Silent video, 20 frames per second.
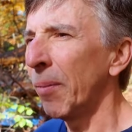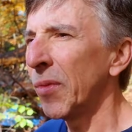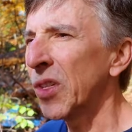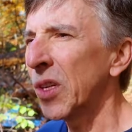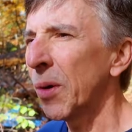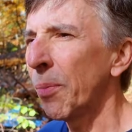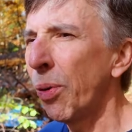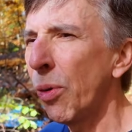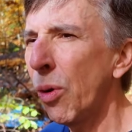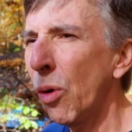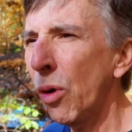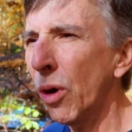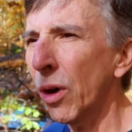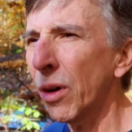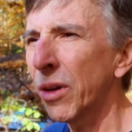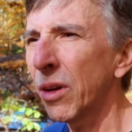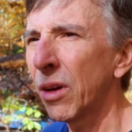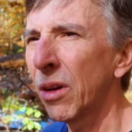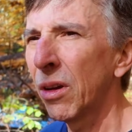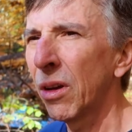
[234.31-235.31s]

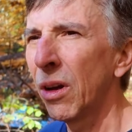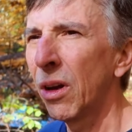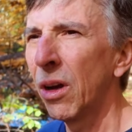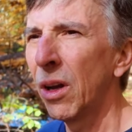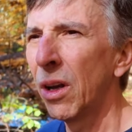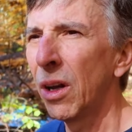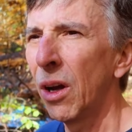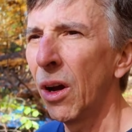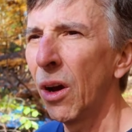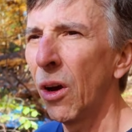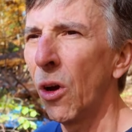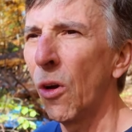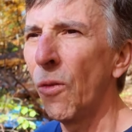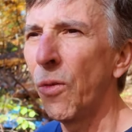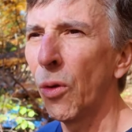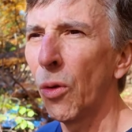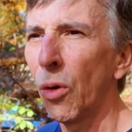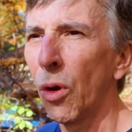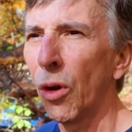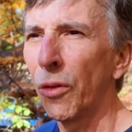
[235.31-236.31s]
support
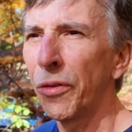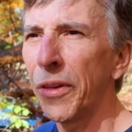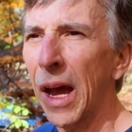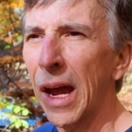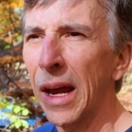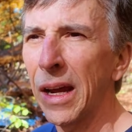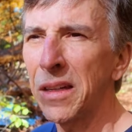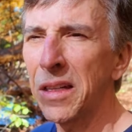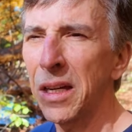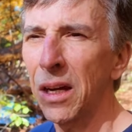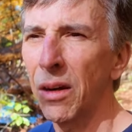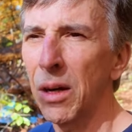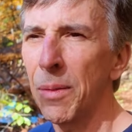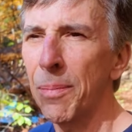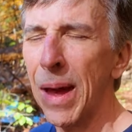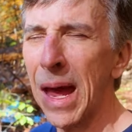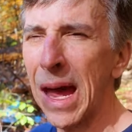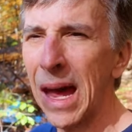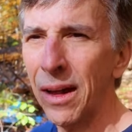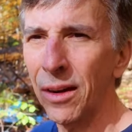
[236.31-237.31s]
overall
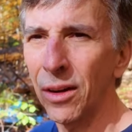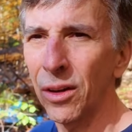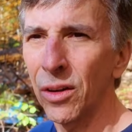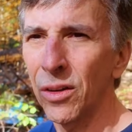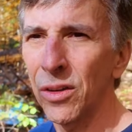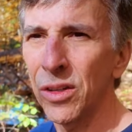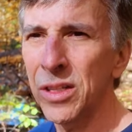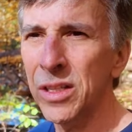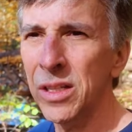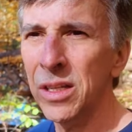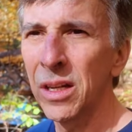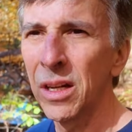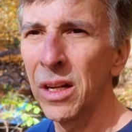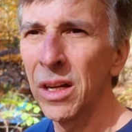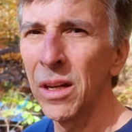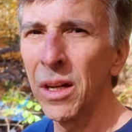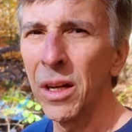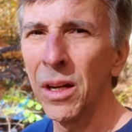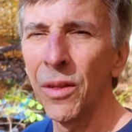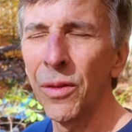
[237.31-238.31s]
dietary patterns
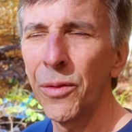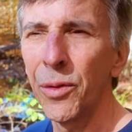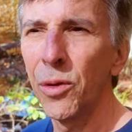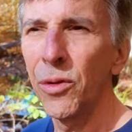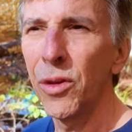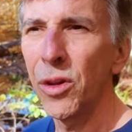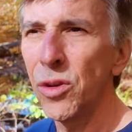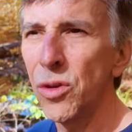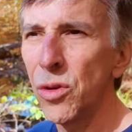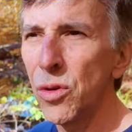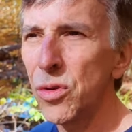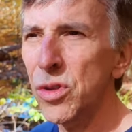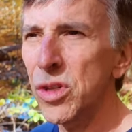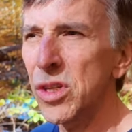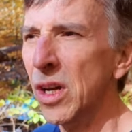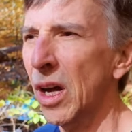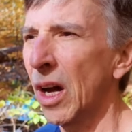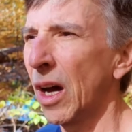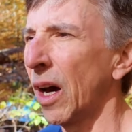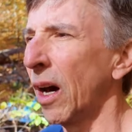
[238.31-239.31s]
through the
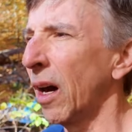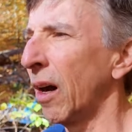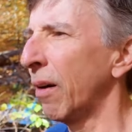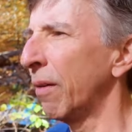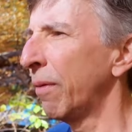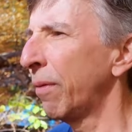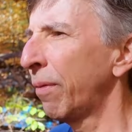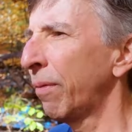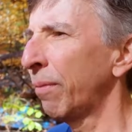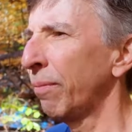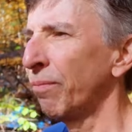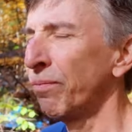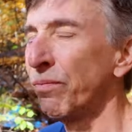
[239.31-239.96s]
use of